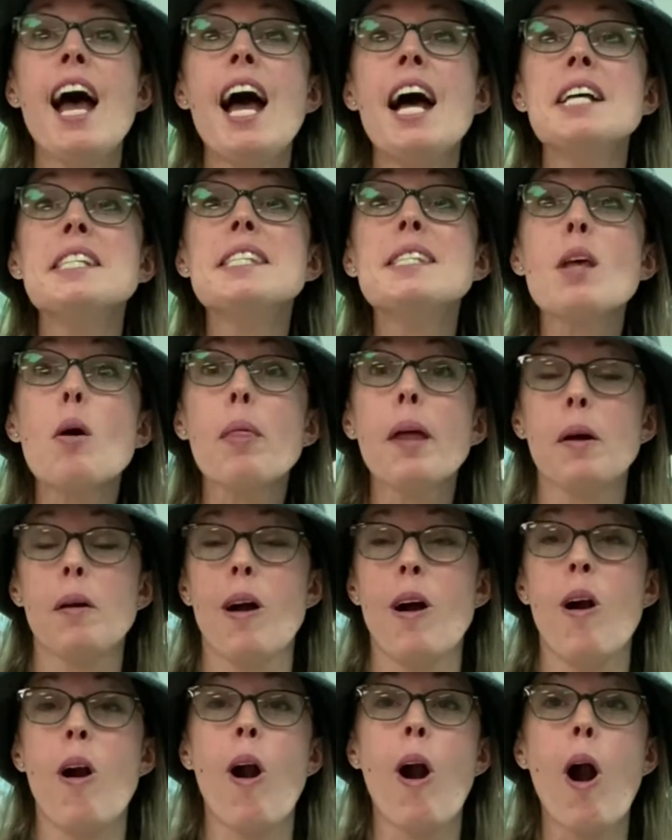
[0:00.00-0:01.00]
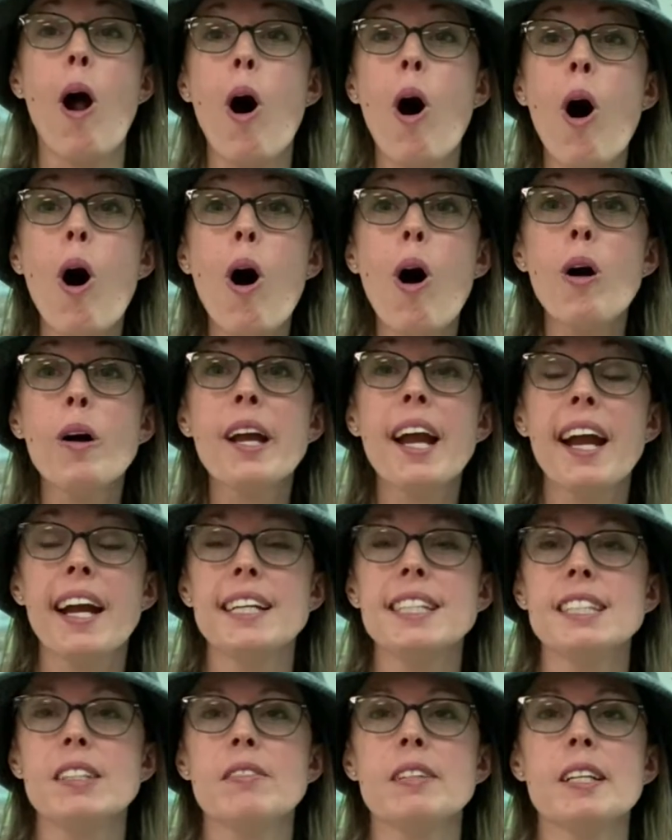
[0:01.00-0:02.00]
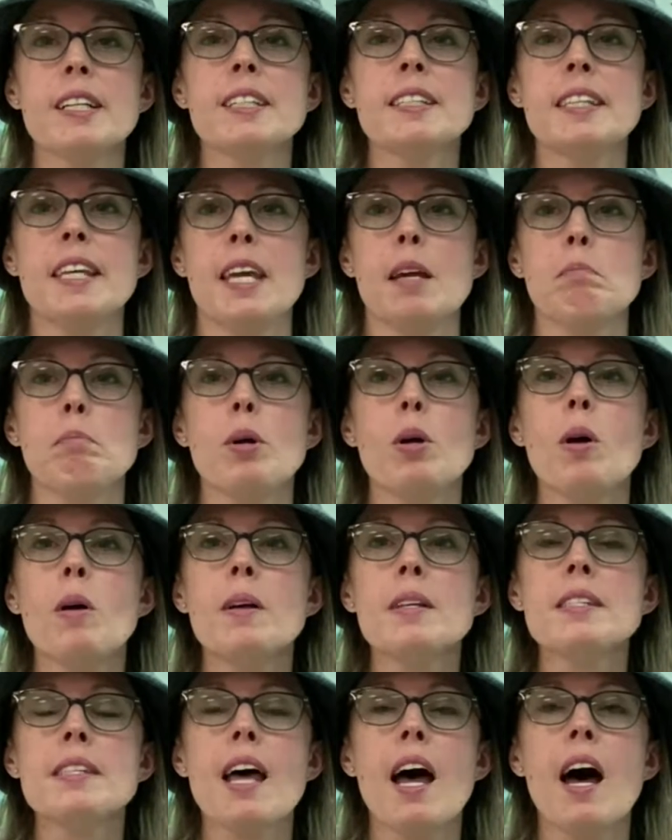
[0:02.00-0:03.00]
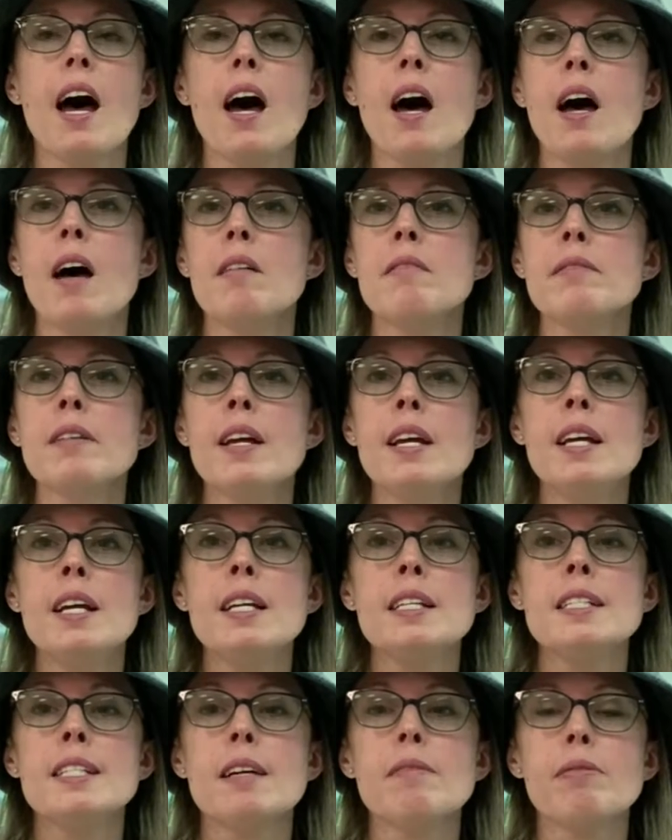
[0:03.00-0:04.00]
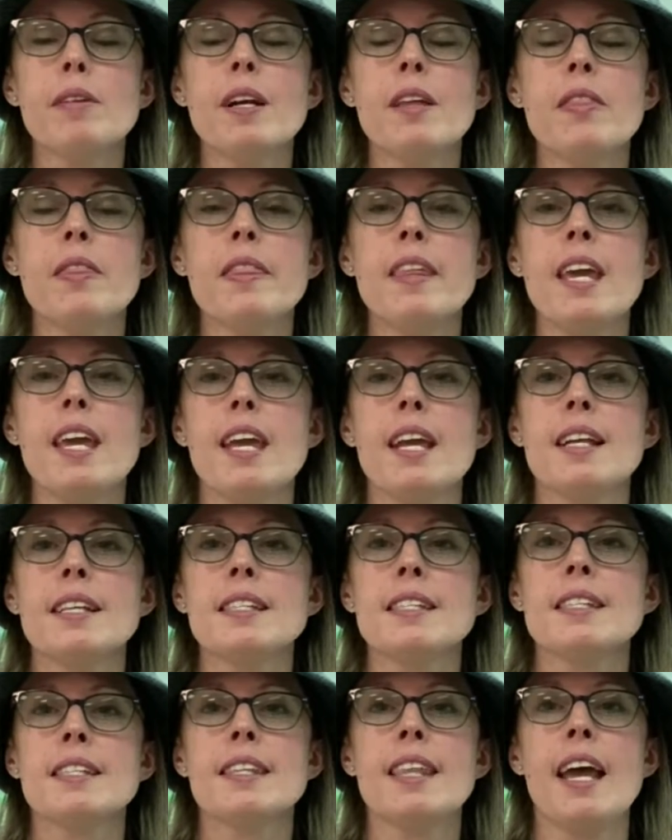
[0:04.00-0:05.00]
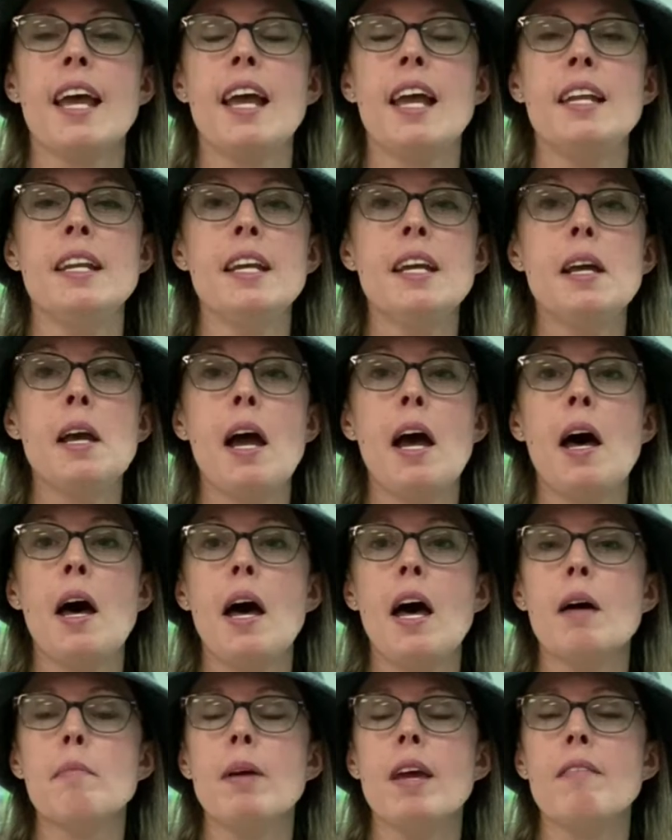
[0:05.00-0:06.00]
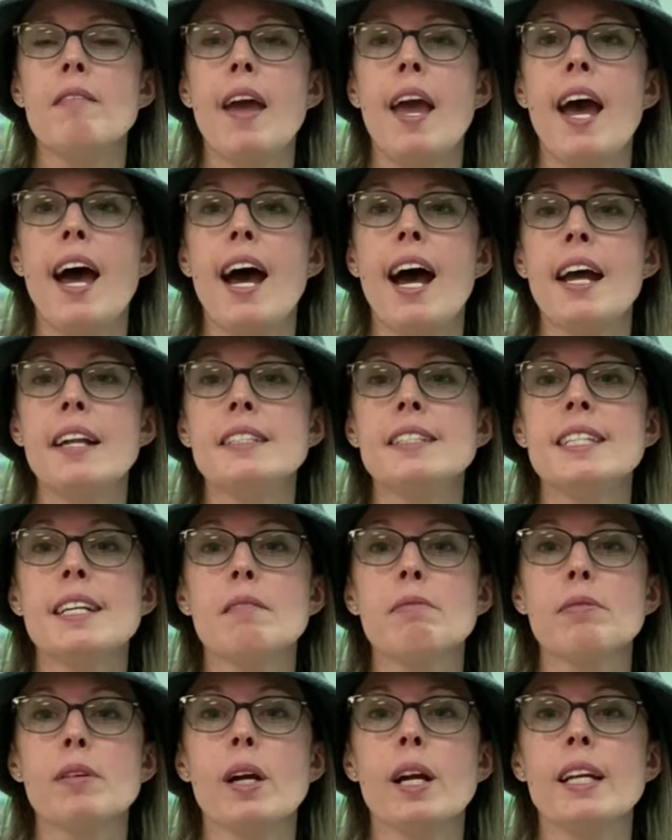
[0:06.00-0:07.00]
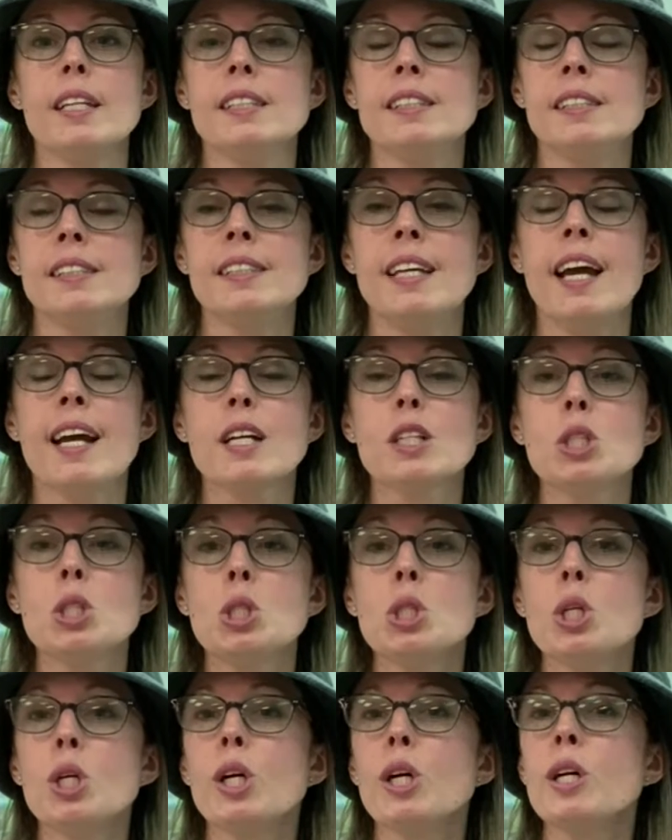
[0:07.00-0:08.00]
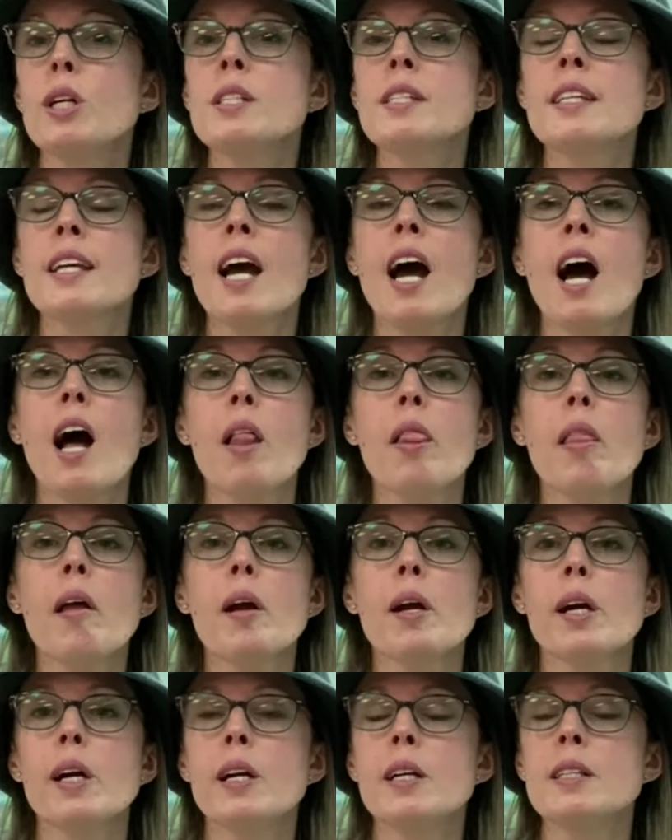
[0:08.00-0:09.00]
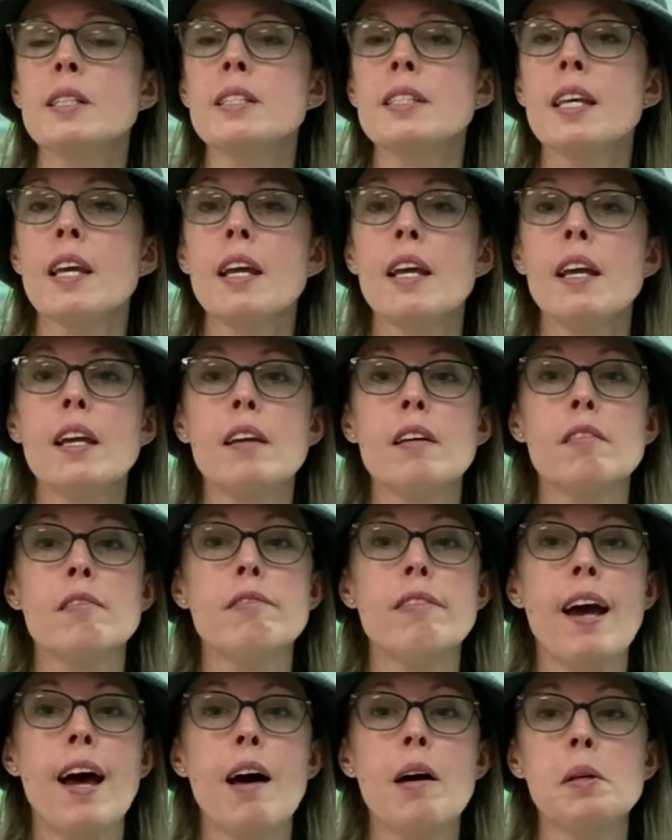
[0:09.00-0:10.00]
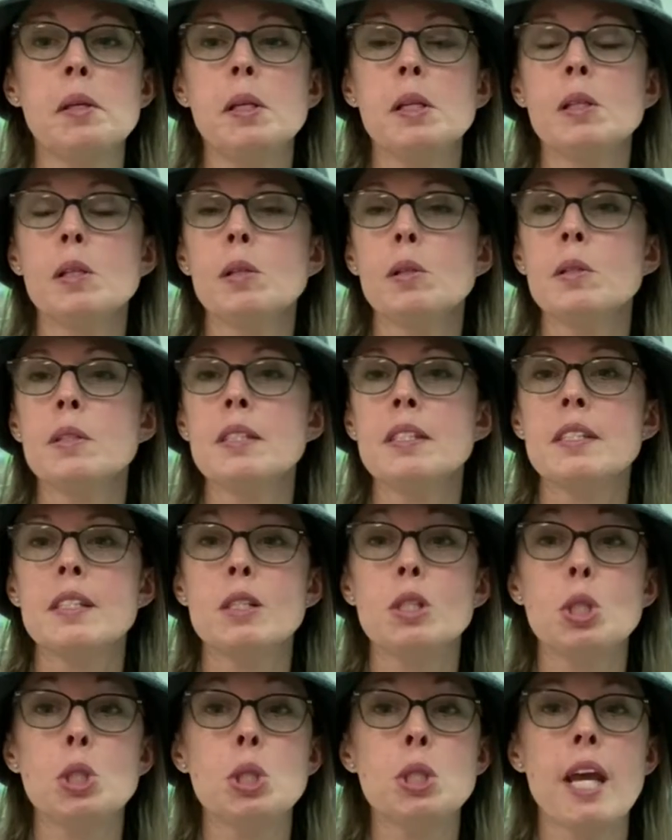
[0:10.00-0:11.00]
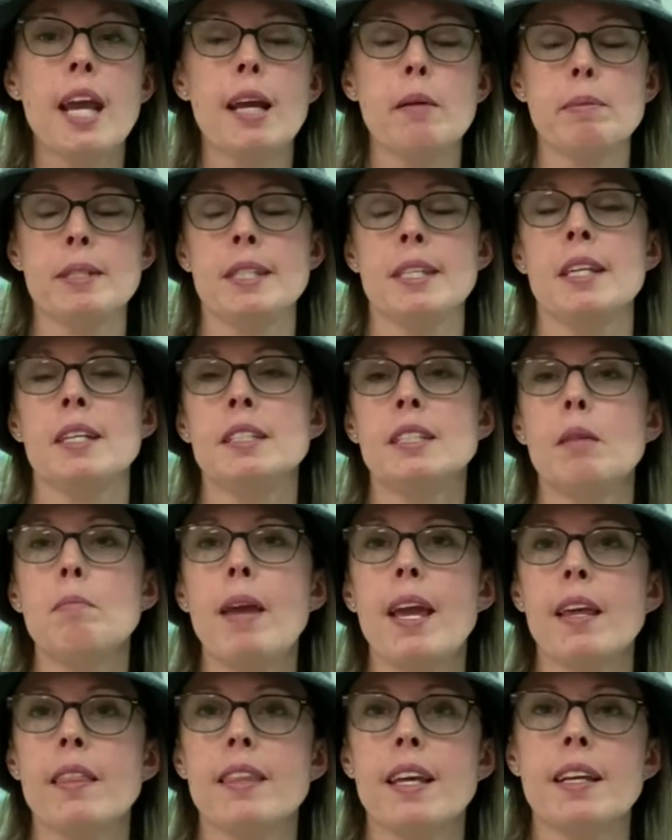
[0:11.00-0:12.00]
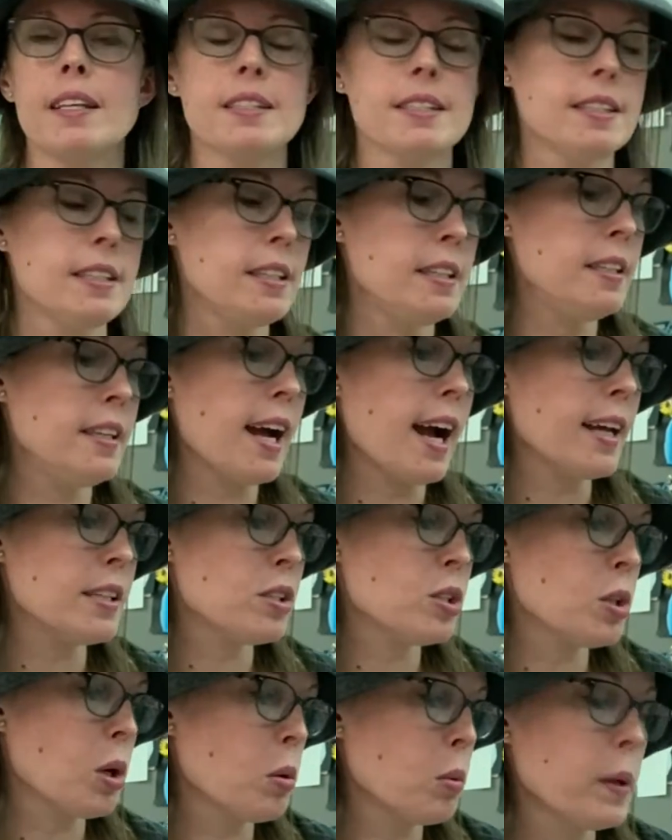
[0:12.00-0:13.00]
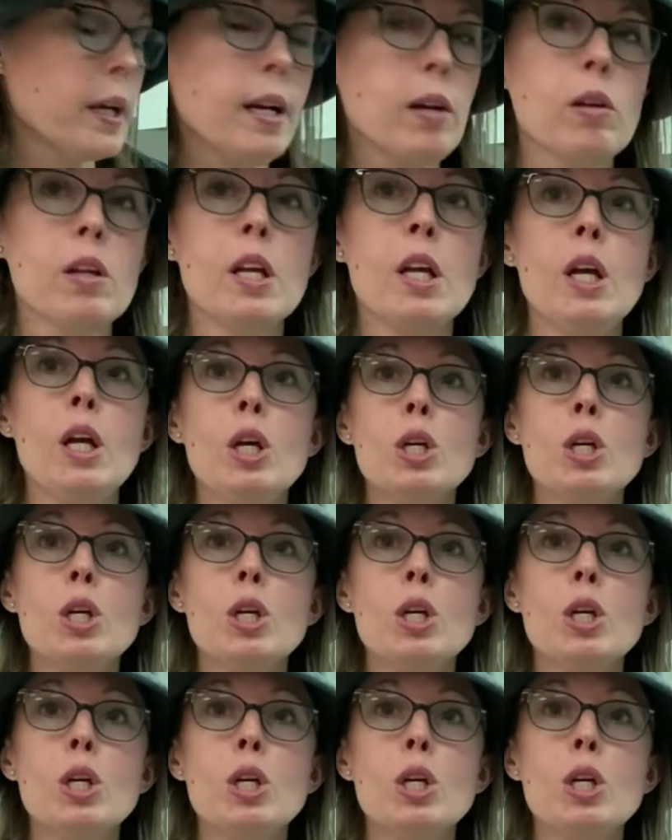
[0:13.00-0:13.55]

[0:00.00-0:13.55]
So there are all kinds of examples of different things that have had different textures, colors, values, shapes to make things not so real.